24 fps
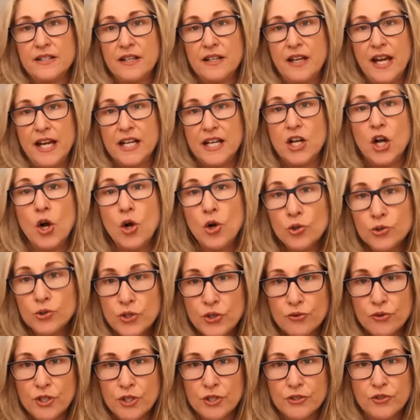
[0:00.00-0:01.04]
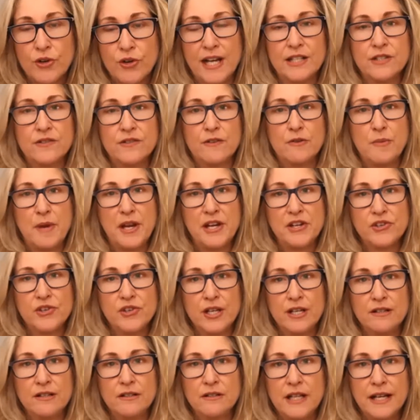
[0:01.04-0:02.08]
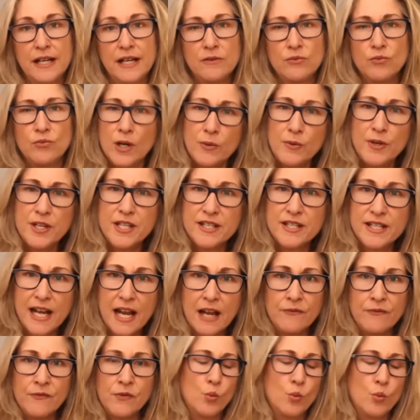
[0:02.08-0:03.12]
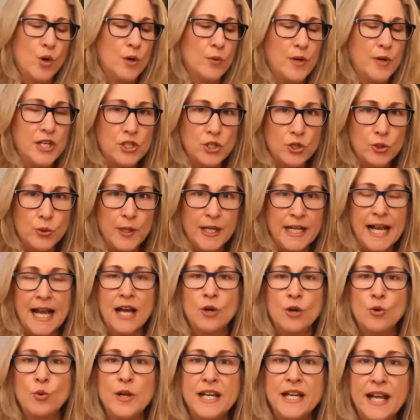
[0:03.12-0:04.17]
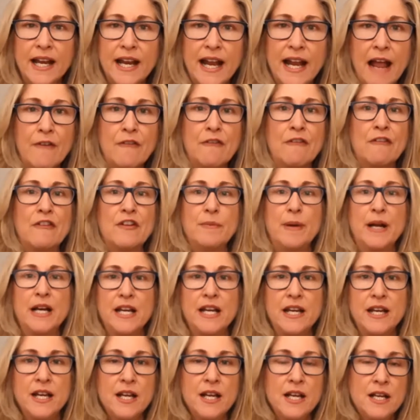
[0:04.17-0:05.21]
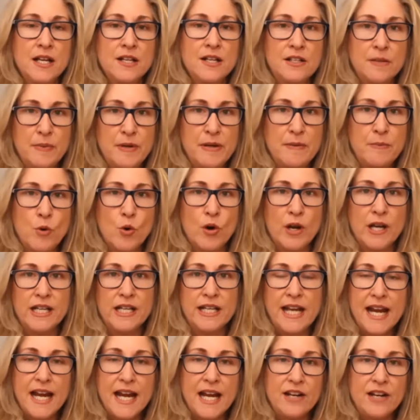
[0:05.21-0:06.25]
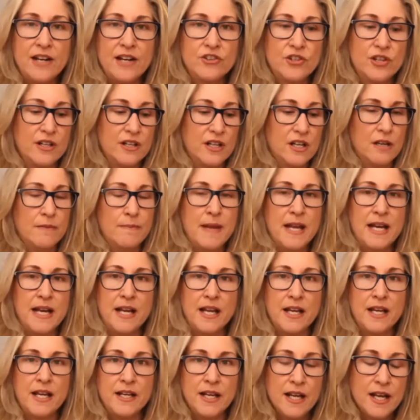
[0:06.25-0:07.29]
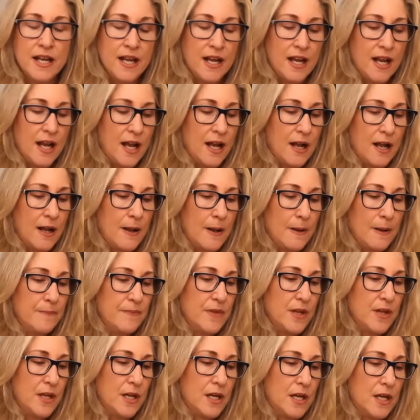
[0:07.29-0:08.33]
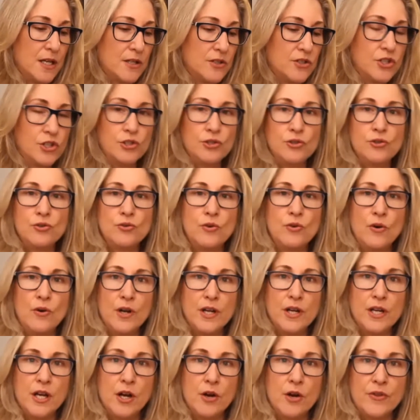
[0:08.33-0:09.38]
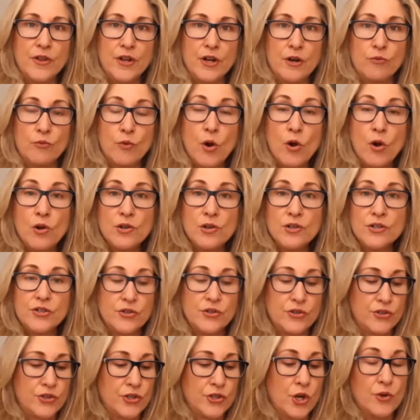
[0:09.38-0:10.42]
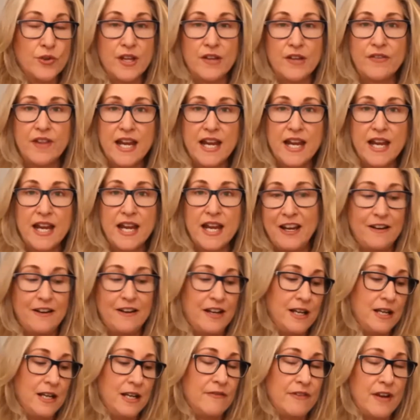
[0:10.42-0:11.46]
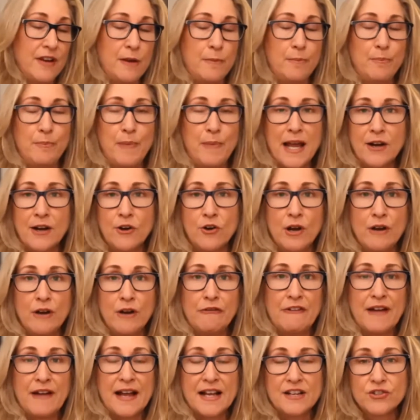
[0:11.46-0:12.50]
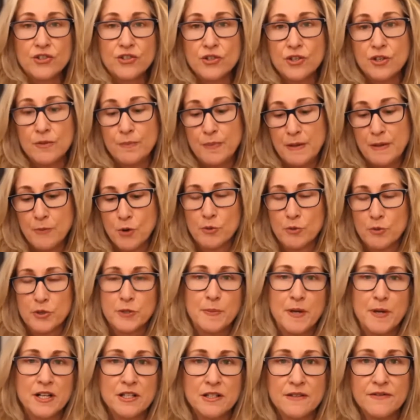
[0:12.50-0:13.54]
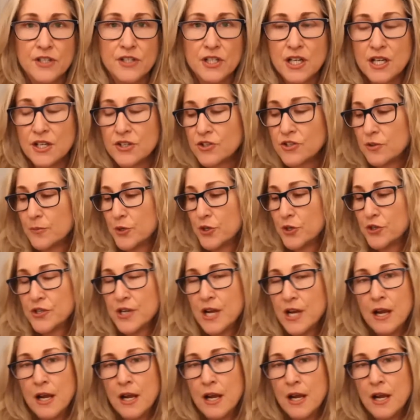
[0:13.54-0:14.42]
a cultural transformation. Like, what do we stand for? What are we doing? How do we get everybody to be more engaged and committed to their roles, so that they can innovate better and faster, be more responsive to customers,